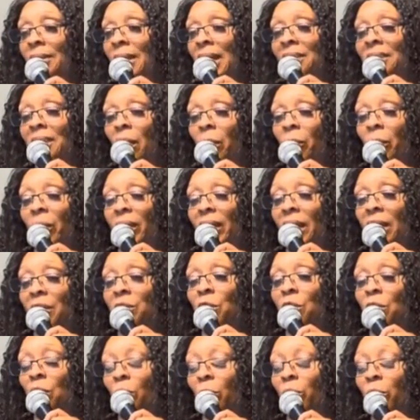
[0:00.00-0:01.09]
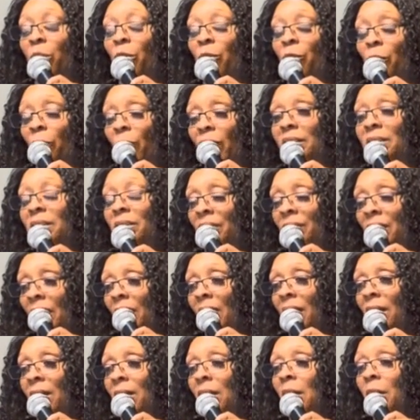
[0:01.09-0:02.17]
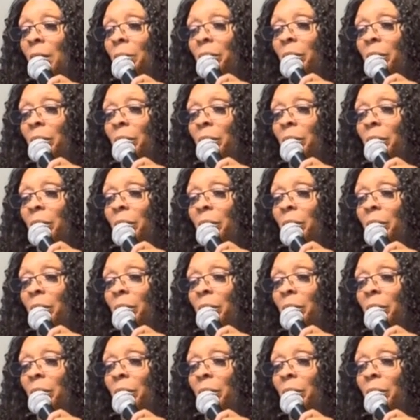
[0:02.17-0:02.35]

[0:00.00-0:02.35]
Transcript: That's how we get to know the voice of God